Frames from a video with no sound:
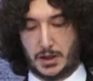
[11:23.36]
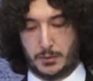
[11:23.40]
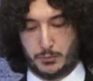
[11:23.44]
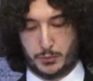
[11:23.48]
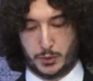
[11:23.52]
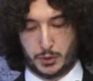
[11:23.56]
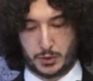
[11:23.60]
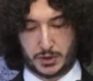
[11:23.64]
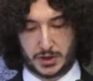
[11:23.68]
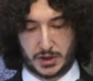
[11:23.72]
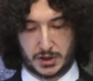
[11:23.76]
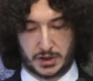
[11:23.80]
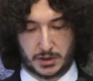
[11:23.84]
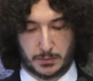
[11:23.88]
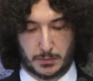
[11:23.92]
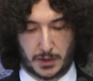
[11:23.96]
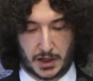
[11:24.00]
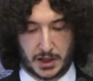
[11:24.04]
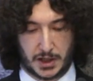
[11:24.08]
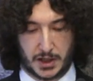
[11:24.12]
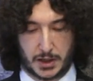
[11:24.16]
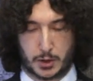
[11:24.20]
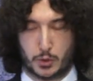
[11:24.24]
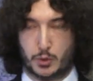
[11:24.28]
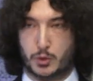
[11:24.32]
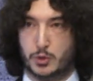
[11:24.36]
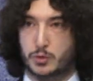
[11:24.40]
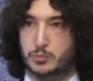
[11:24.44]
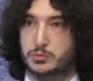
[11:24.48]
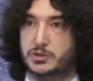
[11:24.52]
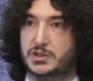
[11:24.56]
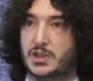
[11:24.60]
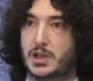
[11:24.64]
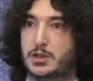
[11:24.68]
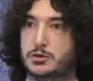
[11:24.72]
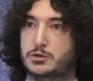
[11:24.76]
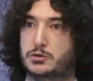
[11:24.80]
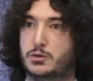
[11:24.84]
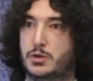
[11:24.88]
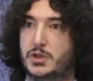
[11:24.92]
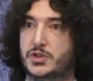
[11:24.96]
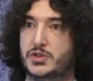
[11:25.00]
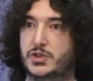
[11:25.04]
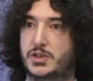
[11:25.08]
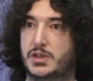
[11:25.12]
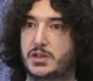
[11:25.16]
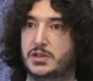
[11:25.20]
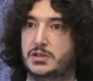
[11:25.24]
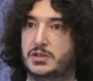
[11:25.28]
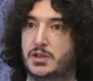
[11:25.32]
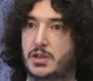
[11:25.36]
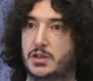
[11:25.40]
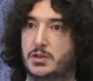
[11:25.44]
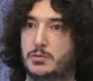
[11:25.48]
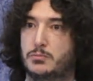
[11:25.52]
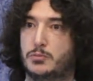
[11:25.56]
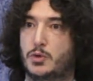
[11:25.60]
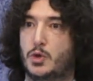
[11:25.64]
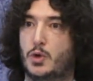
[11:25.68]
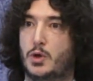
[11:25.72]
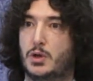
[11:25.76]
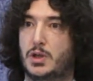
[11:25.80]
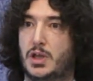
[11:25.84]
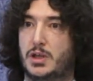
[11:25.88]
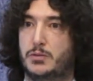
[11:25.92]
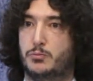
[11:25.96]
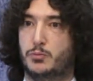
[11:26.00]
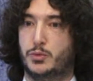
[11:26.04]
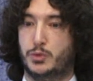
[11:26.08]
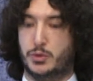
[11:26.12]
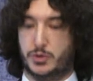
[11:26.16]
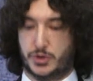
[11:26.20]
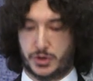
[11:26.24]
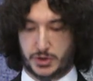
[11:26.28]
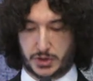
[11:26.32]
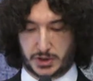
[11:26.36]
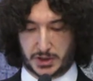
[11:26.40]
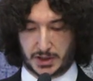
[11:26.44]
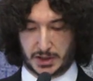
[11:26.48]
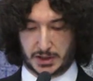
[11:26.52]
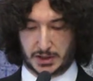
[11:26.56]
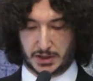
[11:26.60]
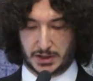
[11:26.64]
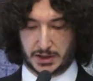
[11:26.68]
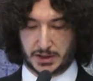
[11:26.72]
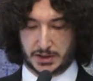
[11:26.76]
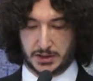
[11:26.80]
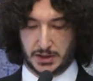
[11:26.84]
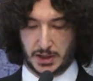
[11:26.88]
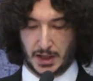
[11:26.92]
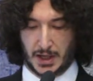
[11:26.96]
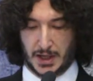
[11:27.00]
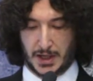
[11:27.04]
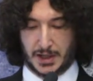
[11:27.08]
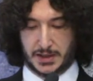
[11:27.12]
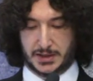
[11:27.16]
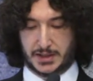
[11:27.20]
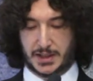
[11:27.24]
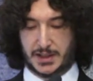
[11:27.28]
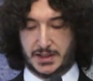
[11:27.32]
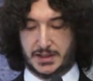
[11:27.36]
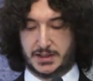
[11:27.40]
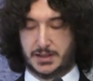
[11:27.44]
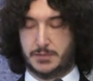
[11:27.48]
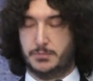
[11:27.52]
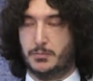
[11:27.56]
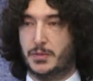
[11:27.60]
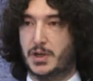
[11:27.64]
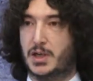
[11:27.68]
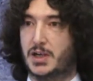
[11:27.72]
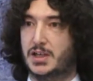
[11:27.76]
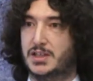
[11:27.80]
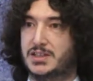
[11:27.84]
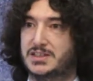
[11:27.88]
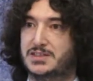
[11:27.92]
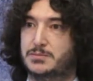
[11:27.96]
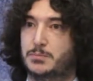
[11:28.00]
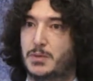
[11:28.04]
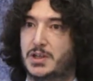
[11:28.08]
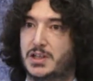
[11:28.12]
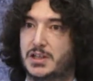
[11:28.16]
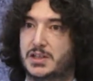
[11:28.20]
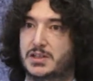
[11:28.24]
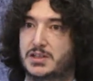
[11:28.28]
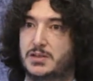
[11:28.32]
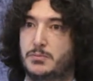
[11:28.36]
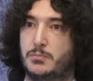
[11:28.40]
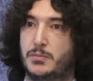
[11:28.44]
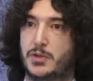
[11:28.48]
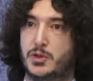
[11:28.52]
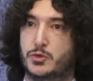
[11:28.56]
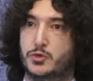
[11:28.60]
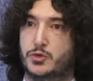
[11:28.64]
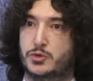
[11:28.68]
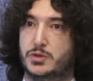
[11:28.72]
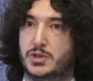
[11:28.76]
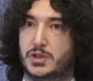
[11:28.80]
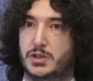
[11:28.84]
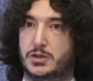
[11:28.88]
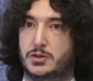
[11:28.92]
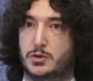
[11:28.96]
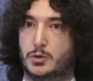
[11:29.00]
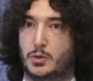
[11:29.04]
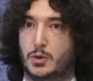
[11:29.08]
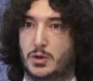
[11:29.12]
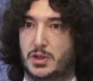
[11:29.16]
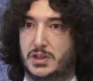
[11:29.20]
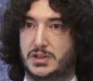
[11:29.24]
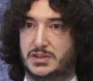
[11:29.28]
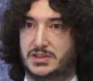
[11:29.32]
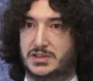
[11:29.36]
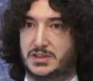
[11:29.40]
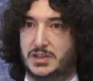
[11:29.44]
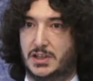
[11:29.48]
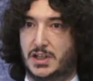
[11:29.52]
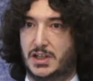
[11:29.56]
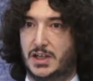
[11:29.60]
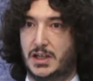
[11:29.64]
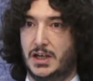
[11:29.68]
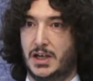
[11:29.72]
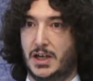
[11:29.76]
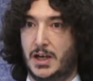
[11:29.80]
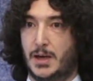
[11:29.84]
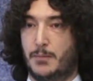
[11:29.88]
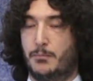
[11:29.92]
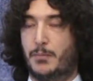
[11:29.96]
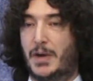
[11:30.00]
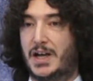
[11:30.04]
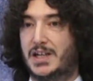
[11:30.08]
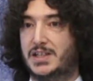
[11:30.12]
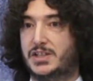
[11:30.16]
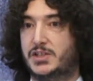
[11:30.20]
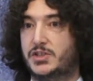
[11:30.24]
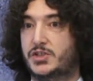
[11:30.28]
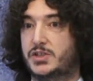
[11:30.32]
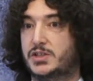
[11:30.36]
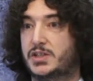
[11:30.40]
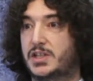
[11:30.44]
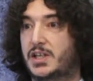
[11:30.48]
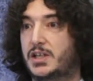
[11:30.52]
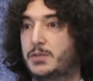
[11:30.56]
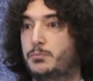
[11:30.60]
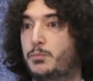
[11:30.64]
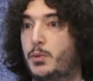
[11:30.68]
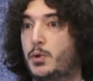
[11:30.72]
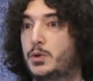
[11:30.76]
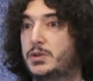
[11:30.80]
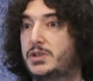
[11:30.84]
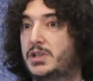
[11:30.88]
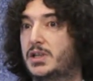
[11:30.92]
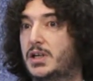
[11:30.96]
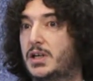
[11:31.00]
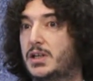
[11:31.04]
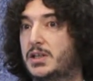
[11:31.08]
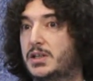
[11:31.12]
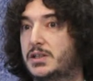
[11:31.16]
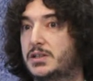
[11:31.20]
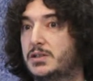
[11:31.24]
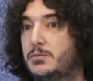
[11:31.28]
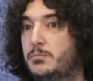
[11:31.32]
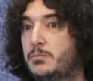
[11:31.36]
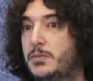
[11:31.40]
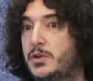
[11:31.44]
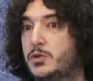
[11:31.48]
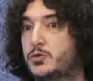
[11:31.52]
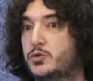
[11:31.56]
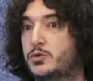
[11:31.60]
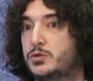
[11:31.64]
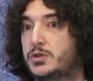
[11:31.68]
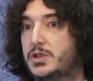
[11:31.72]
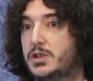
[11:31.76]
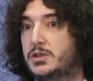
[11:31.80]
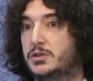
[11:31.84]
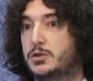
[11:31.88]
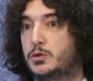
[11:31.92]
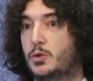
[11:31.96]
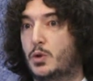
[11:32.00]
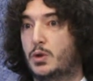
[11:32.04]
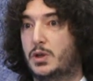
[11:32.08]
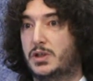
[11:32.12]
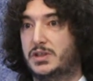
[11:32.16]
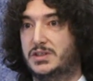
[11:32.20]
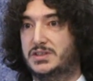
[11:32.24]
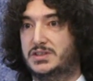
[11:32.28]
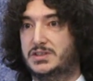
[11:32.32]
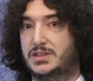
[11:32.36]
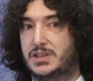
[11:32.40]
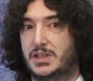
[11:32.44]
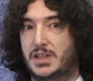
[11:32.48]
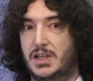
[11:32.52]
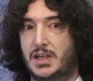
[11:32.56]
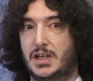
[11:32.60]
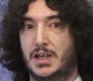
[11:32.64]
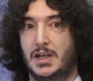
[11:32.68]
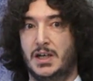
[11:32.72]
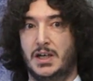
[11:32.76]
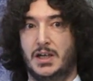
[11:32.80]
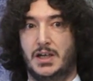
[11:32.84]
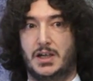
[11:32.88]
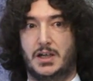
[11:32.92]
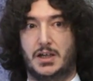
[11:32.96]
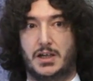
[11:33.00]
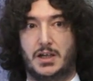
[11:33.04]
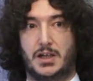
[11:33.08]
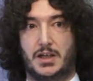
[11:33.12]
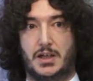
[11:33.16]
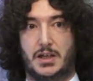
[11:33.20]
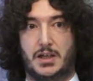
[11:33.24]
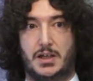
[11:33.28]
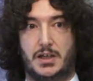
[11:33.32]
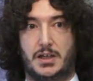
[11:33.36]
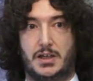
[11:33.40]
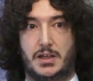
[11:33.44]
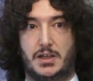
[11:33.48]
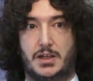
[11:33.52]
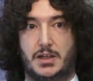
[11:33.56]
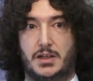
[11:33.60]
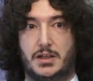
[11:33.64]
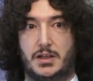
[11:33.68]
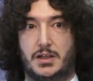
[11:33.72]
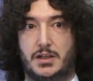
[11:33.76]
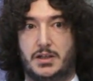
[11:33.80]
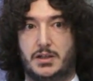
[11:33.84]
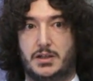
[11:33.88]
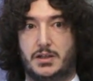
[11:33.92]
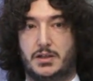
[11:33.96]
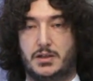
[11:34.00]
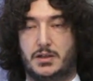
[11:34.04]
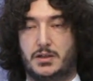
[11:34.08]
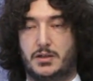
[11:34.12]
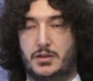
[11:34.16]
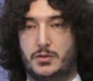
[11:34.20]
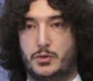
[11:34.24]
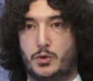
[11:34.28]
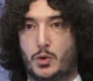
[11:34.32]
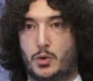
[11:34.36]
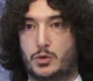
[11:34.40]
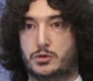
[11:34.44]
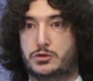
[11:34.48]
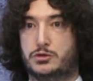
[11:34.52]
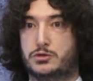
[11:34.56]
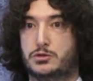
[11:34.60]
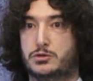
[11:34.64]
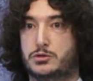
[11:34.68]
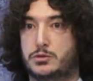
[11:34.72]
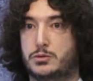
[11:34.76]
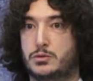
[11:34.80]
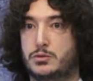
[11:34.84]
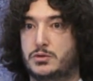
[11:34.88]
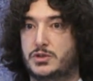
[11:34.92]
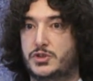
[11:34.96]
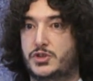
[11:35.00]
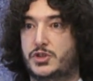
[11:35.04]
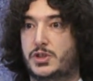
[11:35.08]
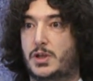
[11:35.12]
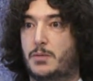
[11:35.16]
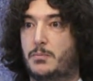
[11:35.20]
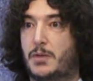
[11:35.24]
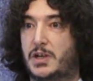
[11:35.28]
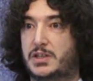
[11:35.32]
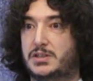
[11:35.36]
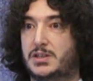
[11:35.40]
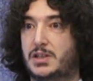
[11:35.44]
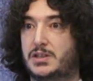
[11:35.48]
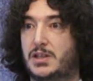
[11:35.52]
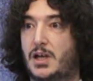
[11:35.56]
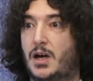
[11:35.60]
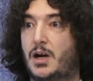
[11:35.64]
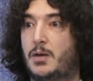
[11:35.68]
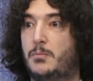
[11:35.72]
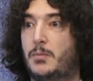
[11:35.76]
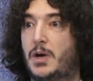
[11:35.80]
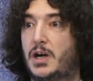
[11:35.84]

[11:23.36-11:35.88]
Most probably, this could mean that large companies whose corporate processes are defined are more skillful in avoiding corruption thanks to the existence of their control mechanisms and maybe corporate policies.